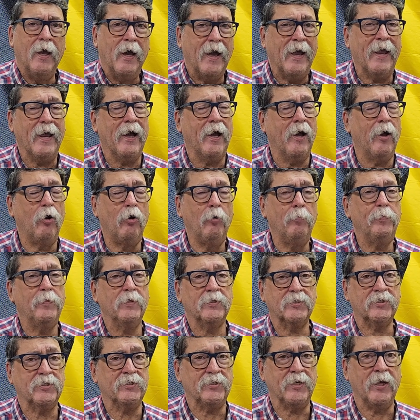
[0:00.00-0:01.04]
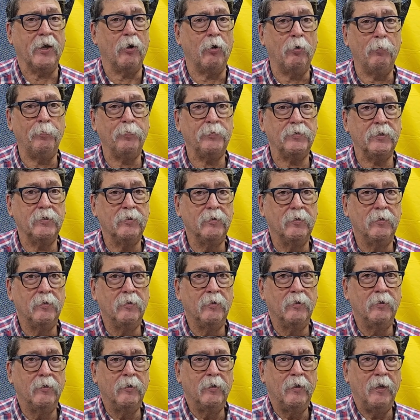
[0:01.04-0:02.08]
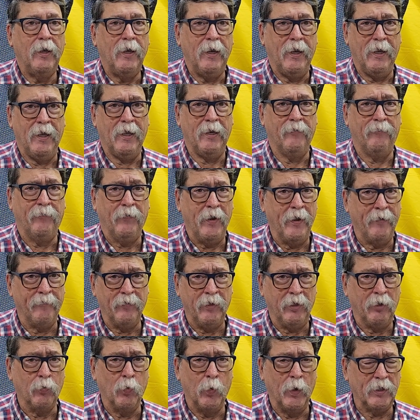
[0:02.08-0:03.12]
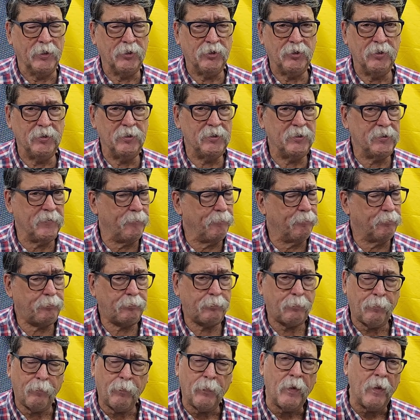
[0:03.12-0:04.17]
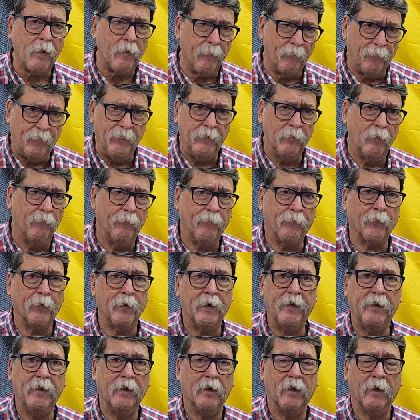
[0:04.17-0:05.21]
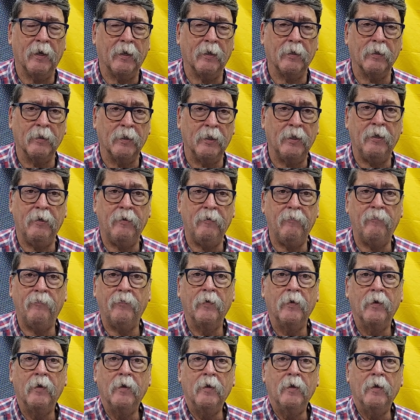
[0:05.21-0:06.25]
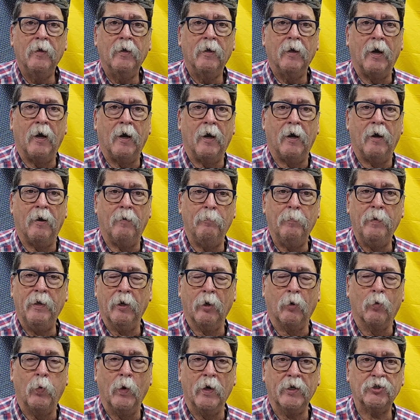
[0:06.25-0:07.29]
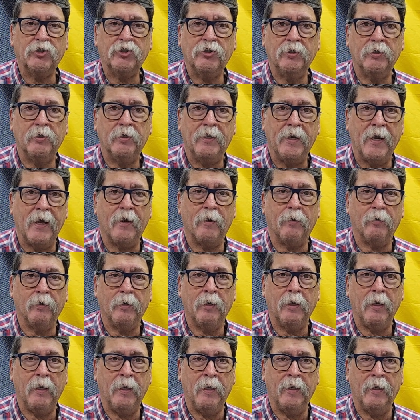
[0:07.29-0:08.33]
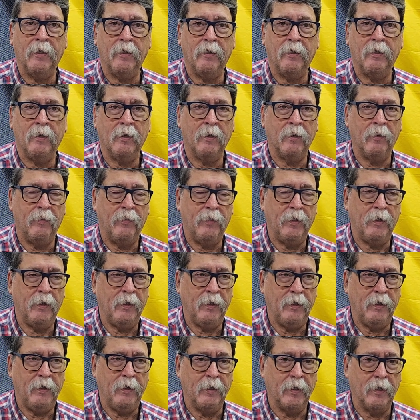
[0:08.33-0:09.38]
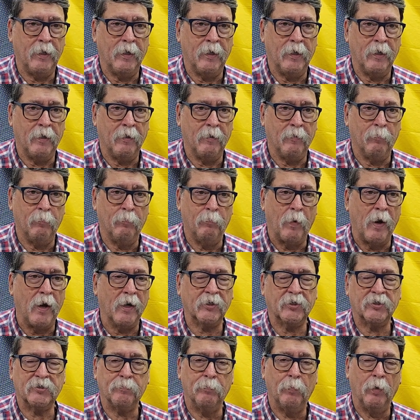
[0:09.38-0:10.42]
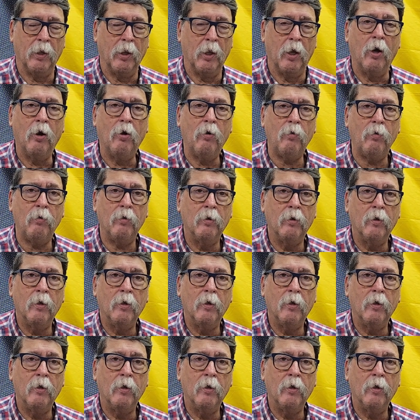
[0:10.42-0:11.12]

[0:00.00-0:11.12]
Hey, I hope this has helped. And if you have any questions, feel free to leave me a question down in the box below.